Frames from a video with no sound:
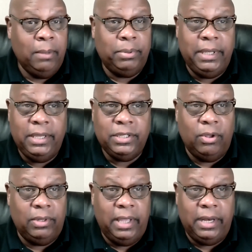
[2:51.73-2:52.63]
Please
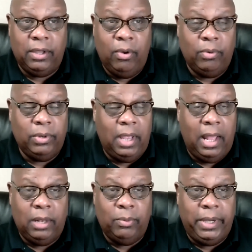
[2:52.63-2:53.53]
don't let it go to
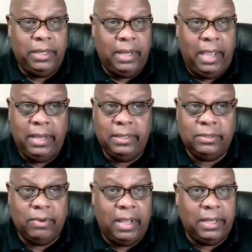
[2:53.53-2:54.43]
Halloween night
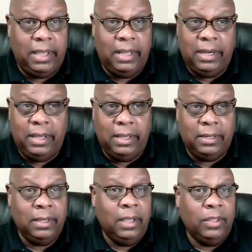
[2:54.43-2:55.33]
trying to get it in.